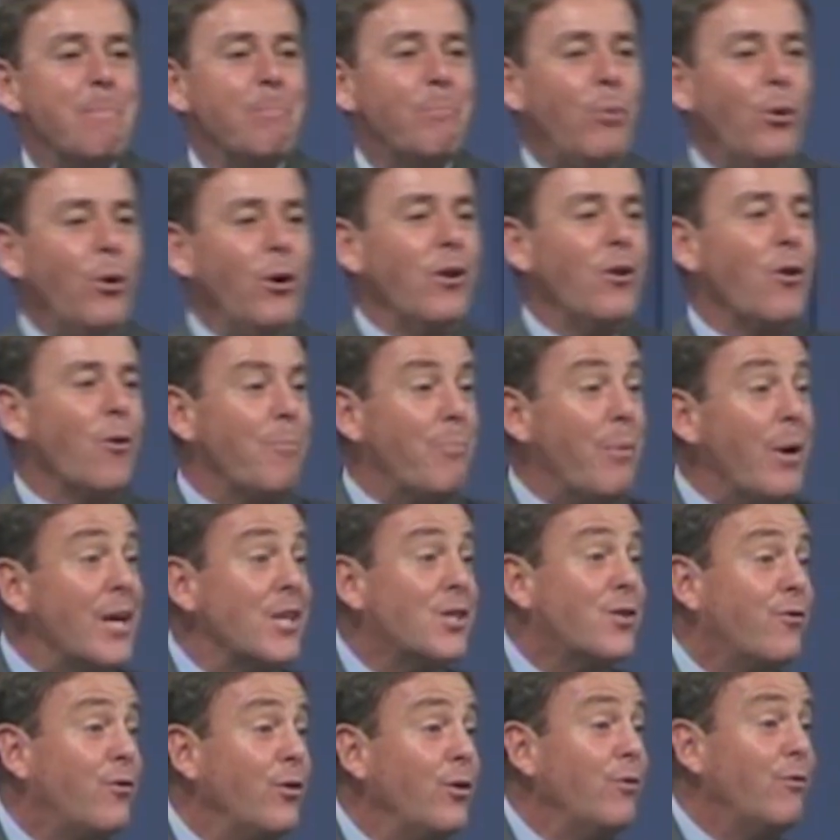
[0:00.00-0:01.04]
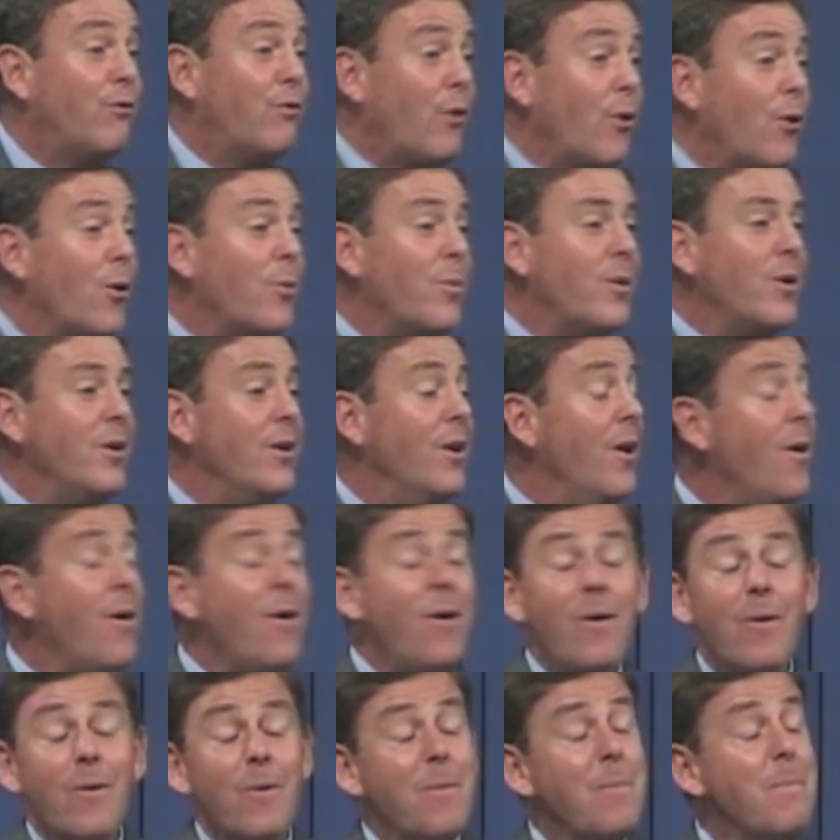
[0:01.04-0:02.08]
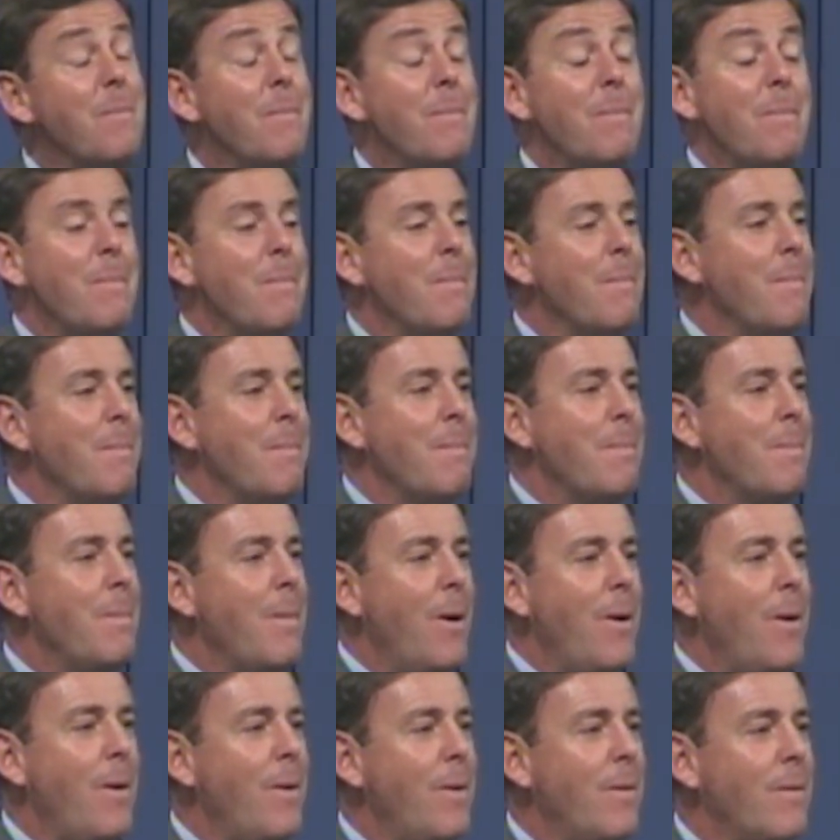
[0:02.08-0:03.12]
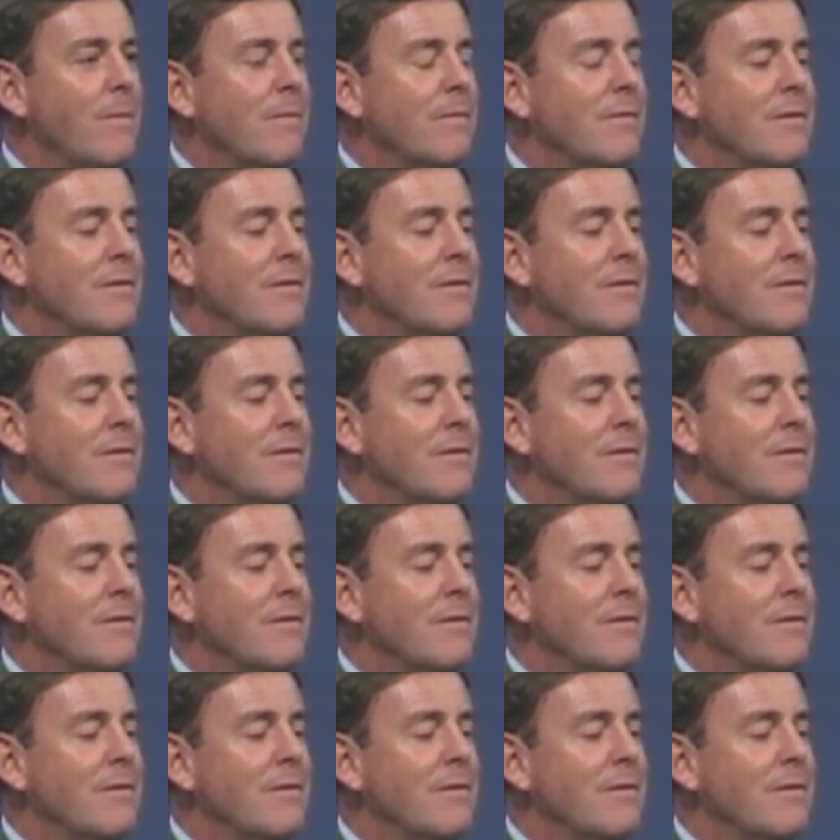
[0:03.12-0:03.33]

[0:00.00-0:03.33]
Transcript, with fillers: putting your best foot forward? No, no.